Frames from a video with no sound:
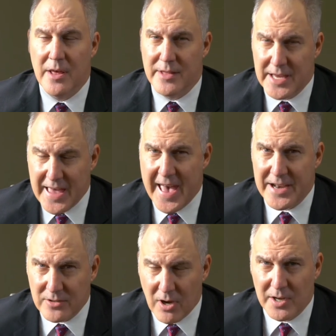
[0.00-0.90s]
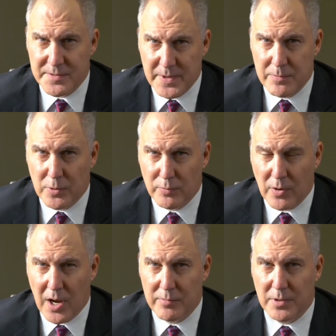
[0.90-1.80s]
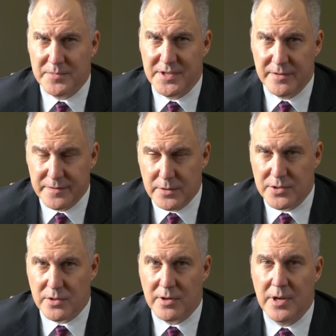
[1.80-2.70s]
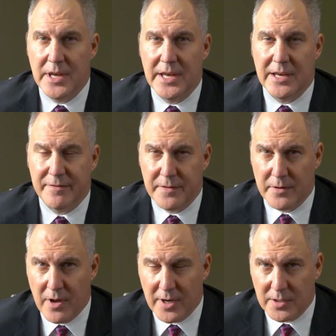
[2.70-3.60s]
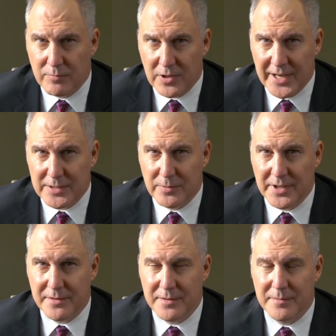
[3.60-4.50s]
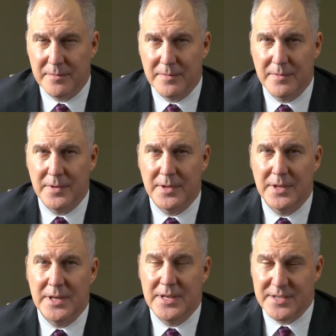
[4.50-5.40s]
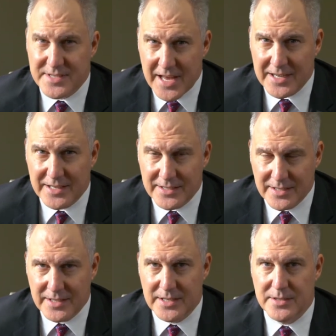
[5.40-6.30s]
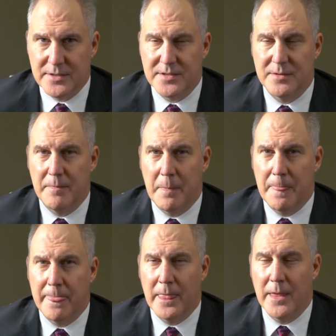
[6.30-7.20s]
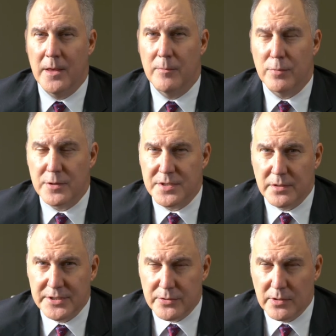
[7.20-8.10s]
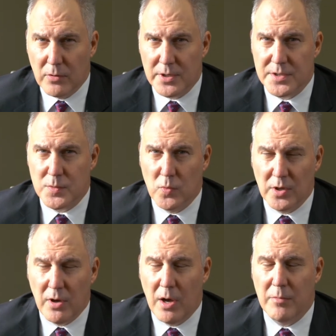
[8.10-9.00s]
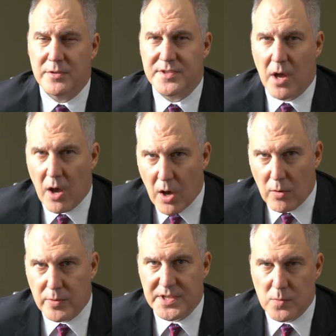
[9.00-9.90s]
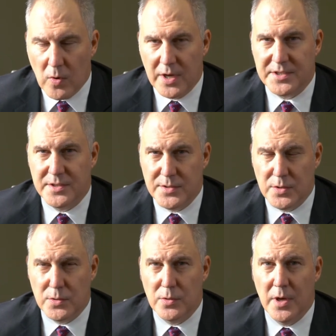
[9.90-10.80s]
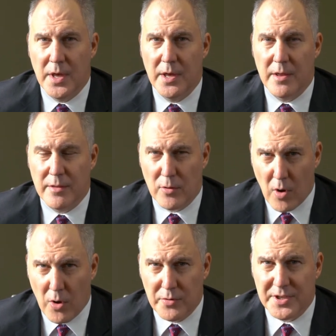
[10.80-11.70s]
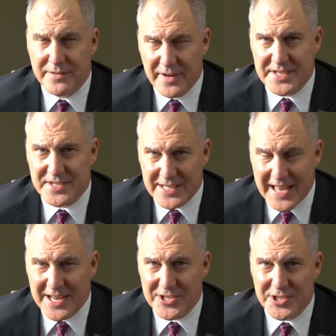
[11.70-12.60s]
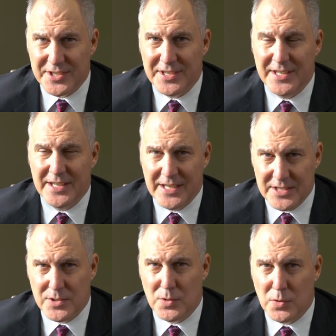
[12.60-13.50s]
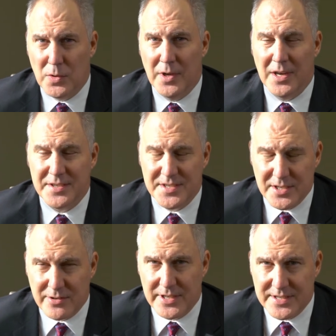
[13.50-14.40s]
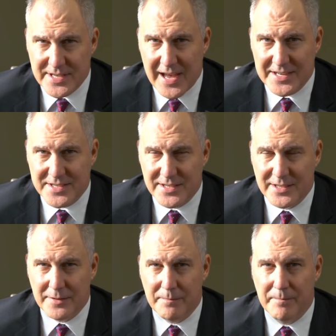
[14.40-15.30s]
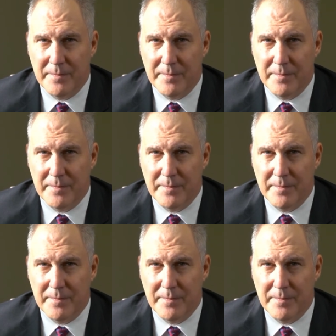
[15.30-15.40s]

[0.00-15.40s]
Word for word: they can cause people problems in the future if they're not complied with. Second is, personal injury lawyers will almost always want to do their own investigation into a serious accident.